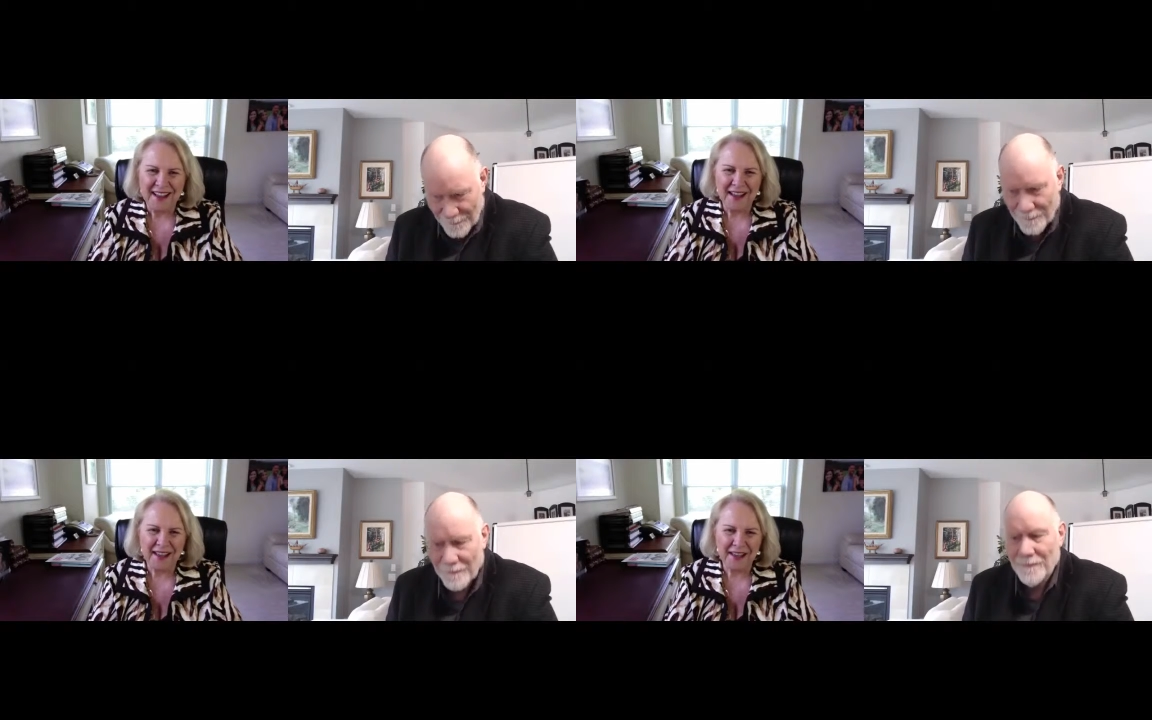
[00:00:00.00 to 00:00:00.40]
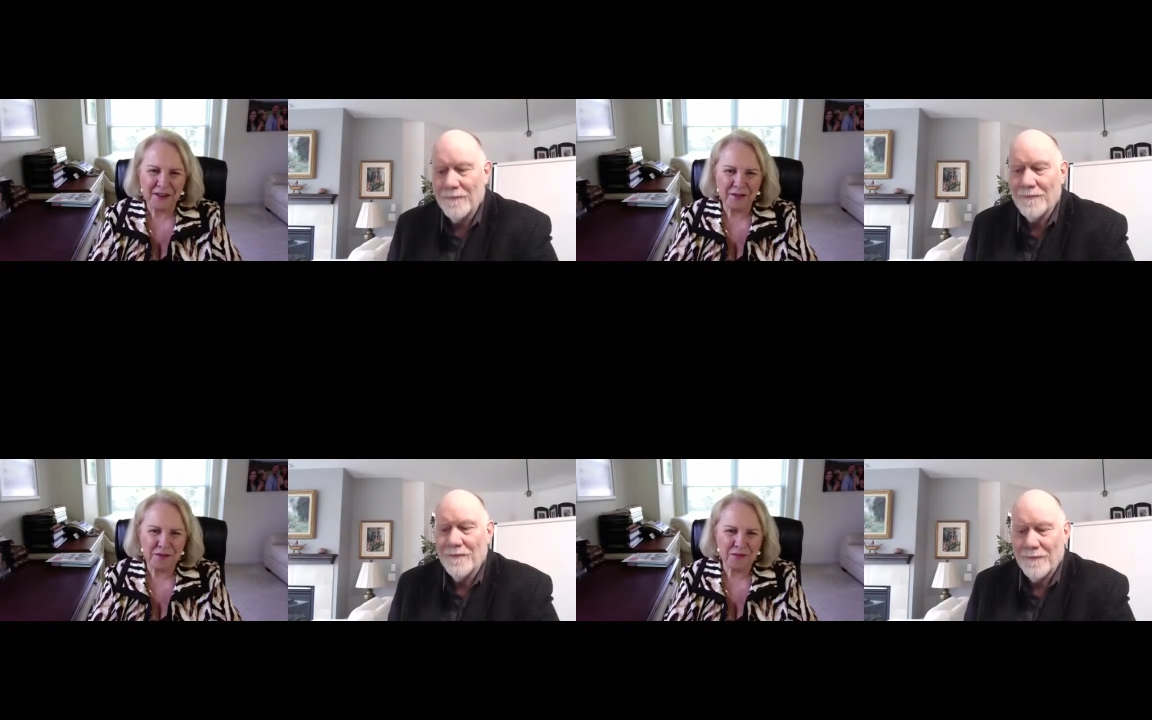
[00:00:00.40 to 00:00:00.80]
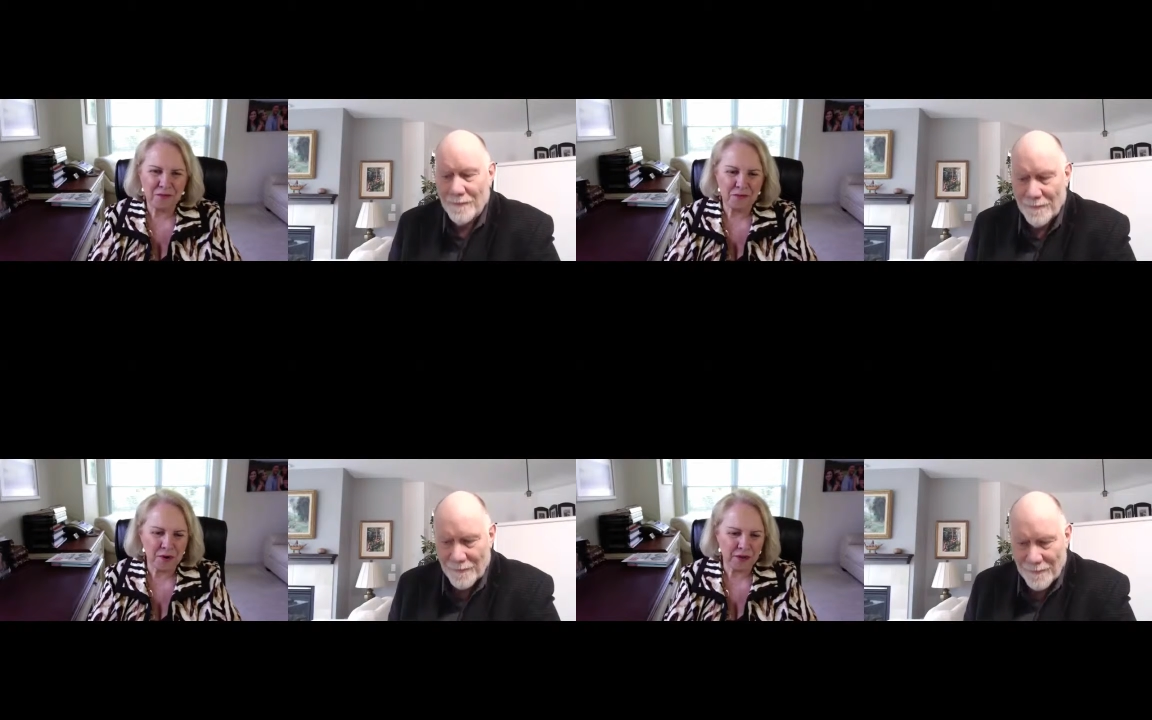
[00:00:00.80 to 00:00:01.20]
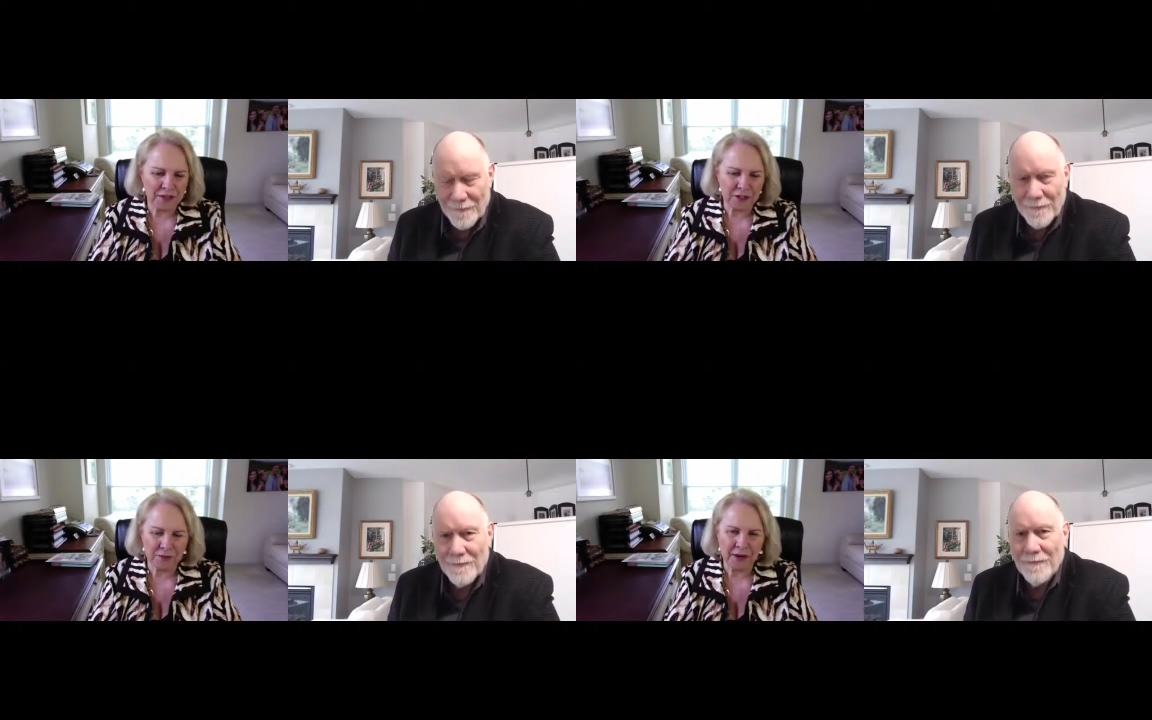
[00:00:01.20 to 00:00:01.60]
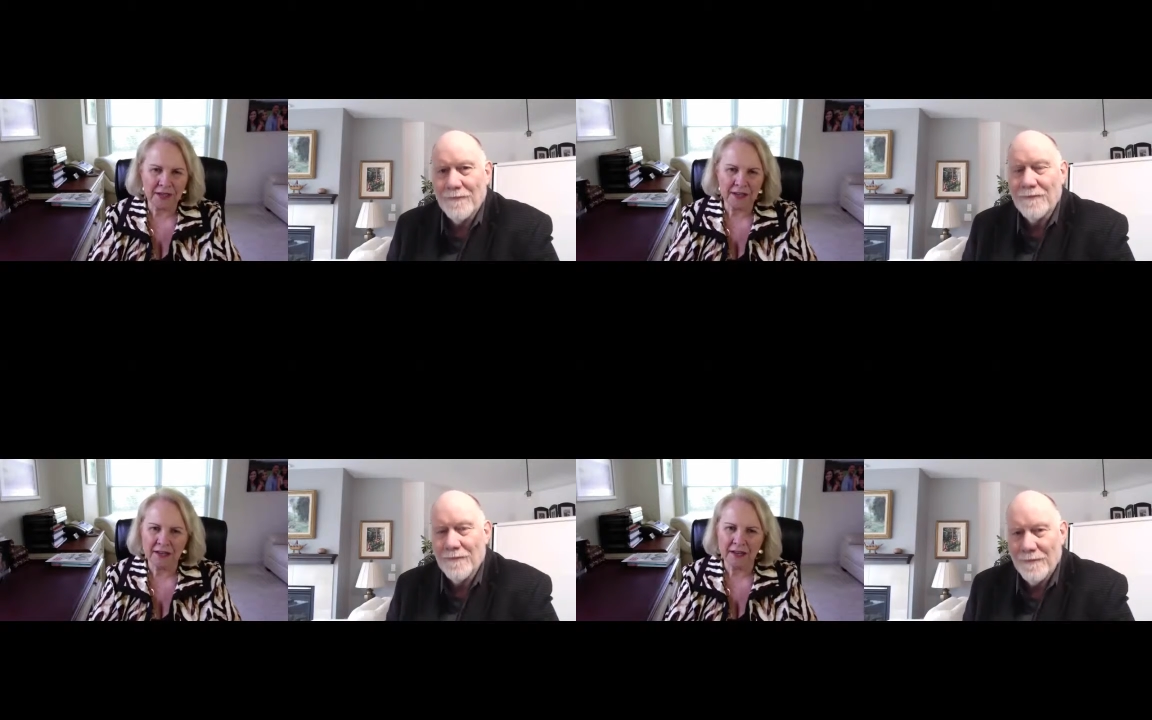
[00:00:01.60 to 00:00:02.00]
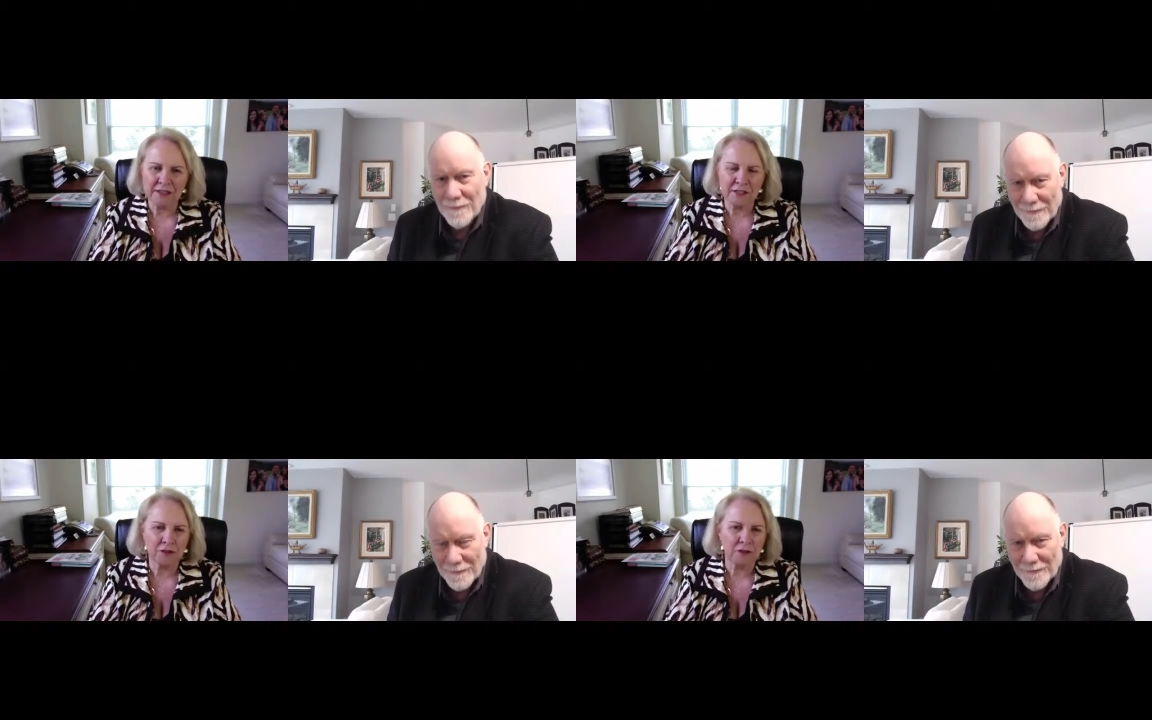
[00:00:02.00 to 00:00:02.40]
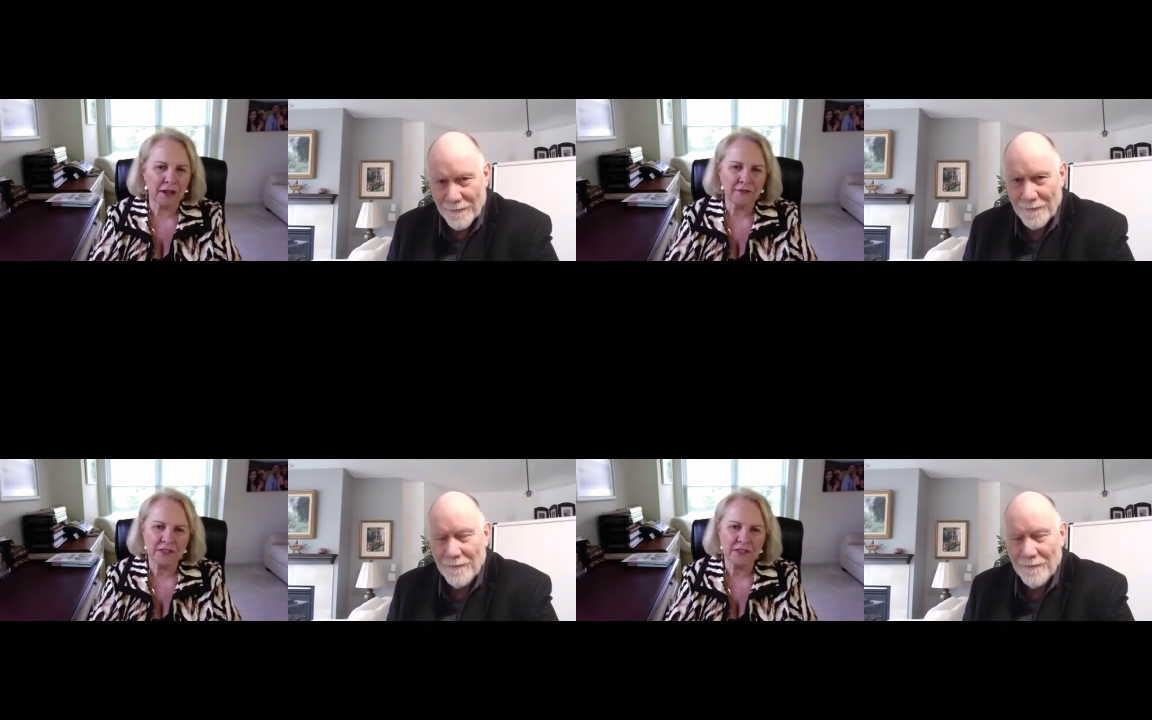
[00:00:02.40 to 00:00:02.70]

Speaker 1: and willing to recognize that your life is